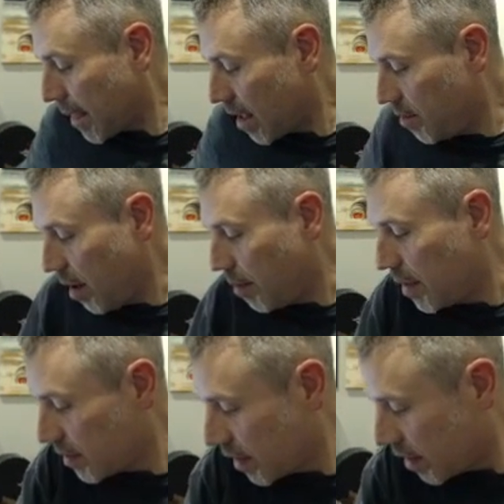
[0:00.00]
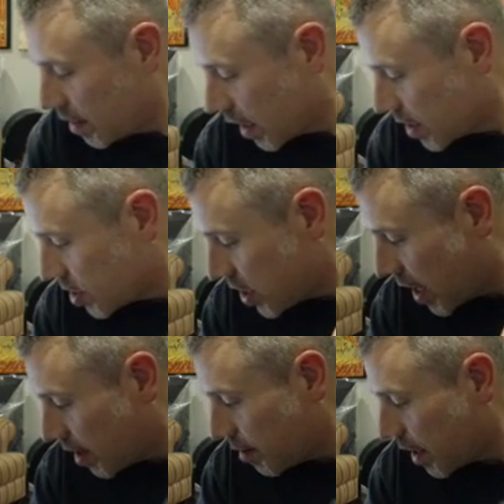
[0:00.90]
Not missing anything in
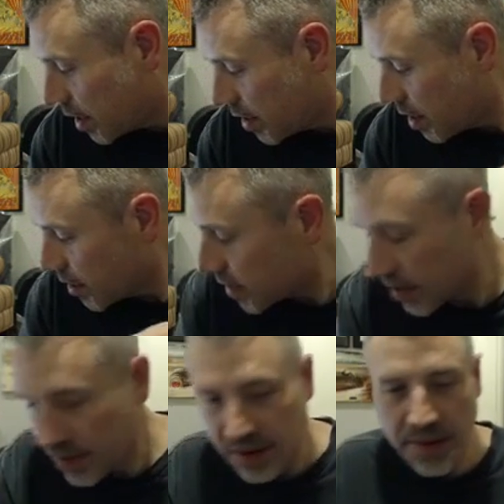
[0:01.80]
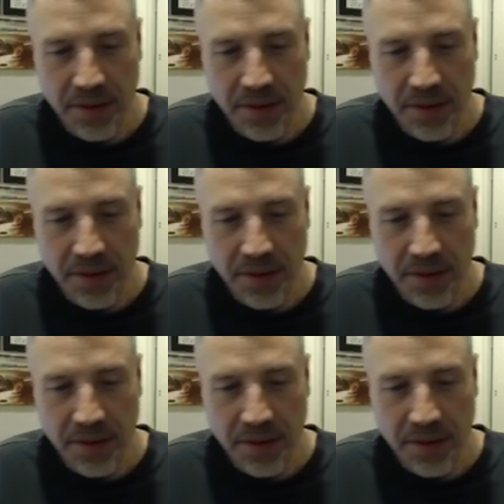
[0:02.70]
chat, am I? I don't think so.